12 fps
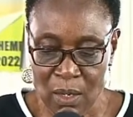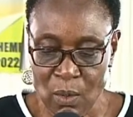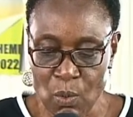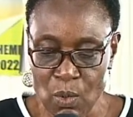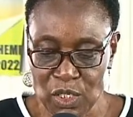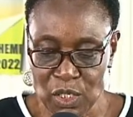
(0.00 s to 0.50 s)

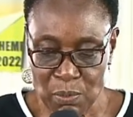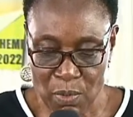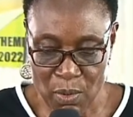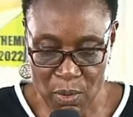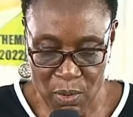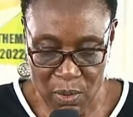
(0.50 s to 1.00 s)
What's
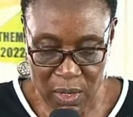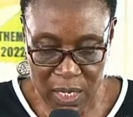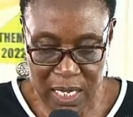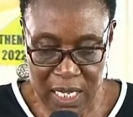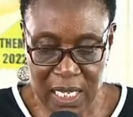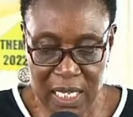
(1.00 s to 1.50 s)
more,
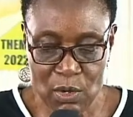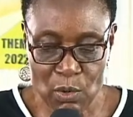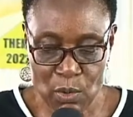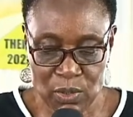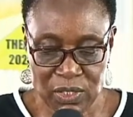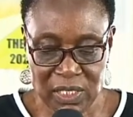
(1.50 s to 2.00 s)
he
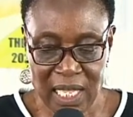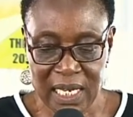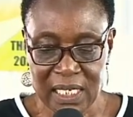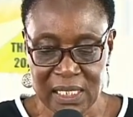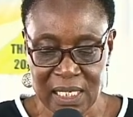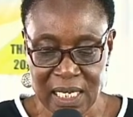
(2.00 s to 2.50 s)
rose and
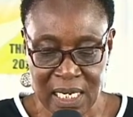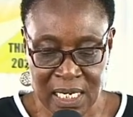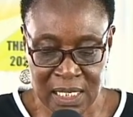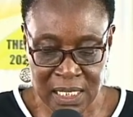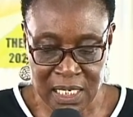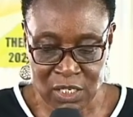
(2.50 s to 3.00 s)

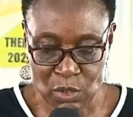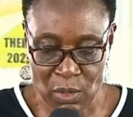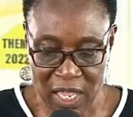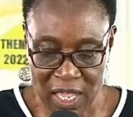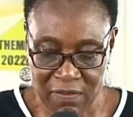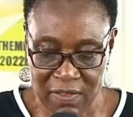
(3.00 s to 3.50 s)
ascended into
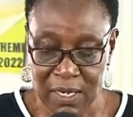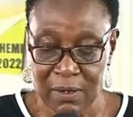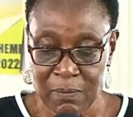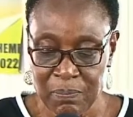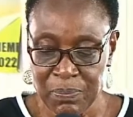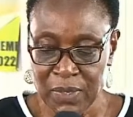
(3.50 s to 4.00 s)
heaven
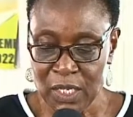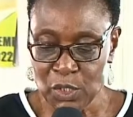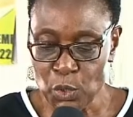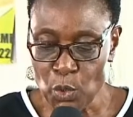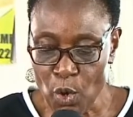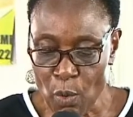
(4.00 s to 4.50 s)

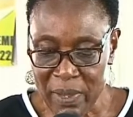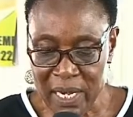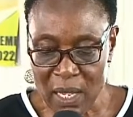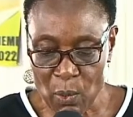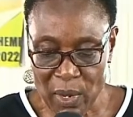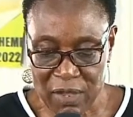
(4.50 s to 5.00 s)
to open
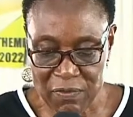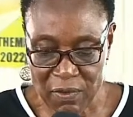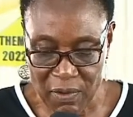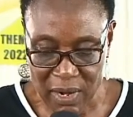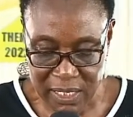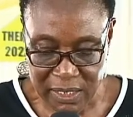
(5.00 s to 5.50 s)
a way
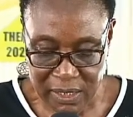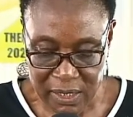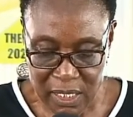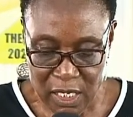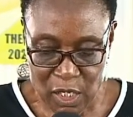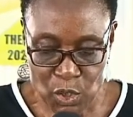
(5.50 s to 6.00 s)
for us
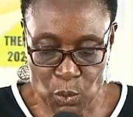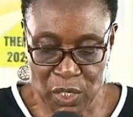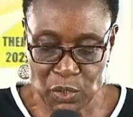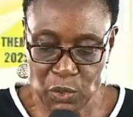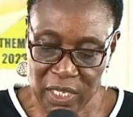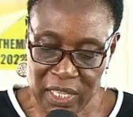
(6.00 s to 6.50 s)
to
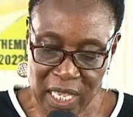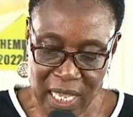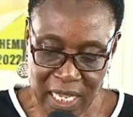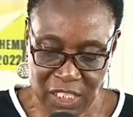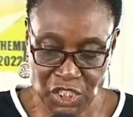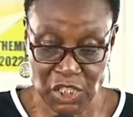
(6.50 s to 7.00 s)
endure the
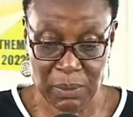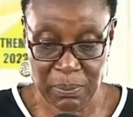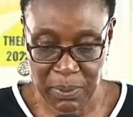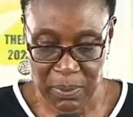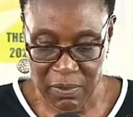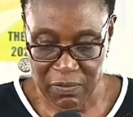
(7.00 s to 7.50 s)
hardship
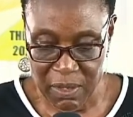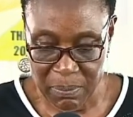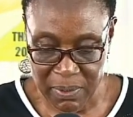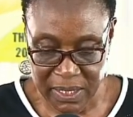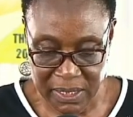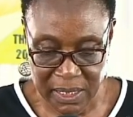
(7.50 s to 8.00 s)
of the
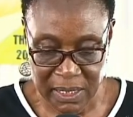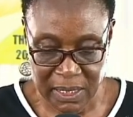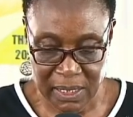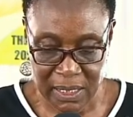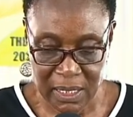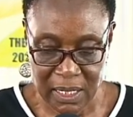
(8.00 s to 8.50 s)

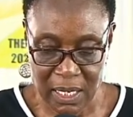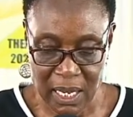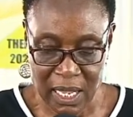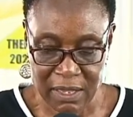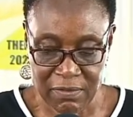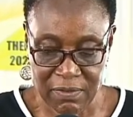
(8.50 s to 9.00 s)
present
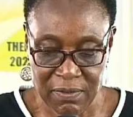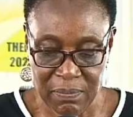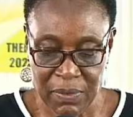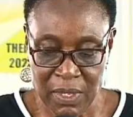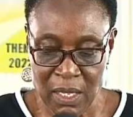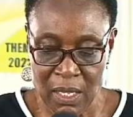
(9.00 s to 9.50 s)
life
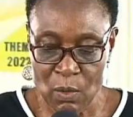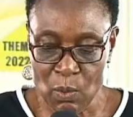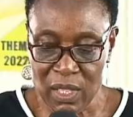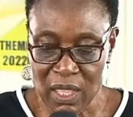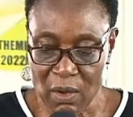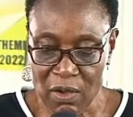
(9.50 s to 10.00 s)

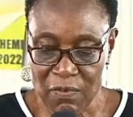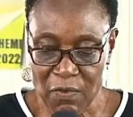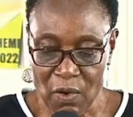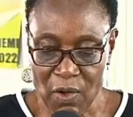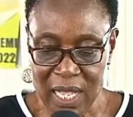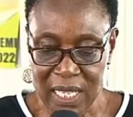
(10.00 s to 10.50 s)
with our
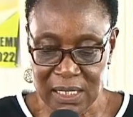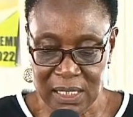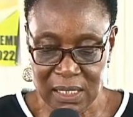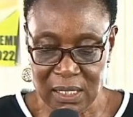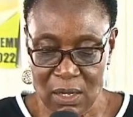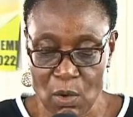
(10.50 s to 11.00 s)

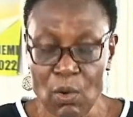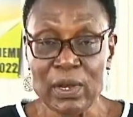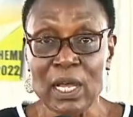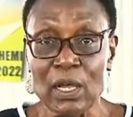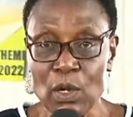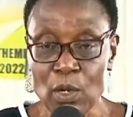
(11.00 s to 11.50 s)
focus on
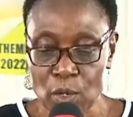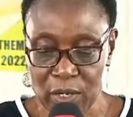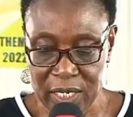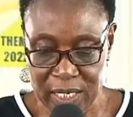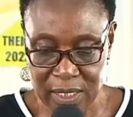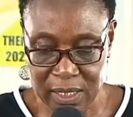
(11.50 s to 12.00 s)
a
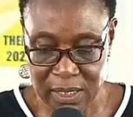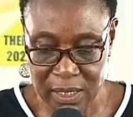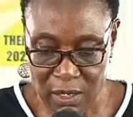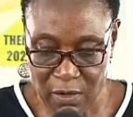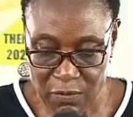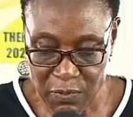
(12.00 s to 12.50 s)
glorious
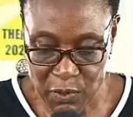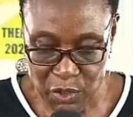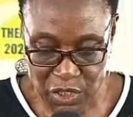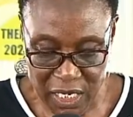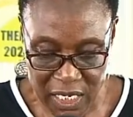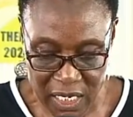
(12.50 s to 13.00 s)

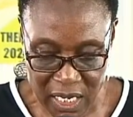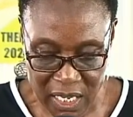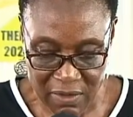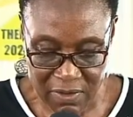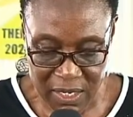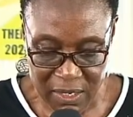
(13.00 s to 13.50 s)
future in
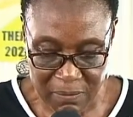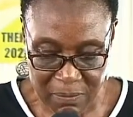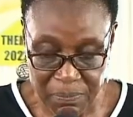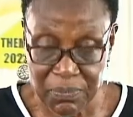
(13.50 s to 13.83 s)
heaven.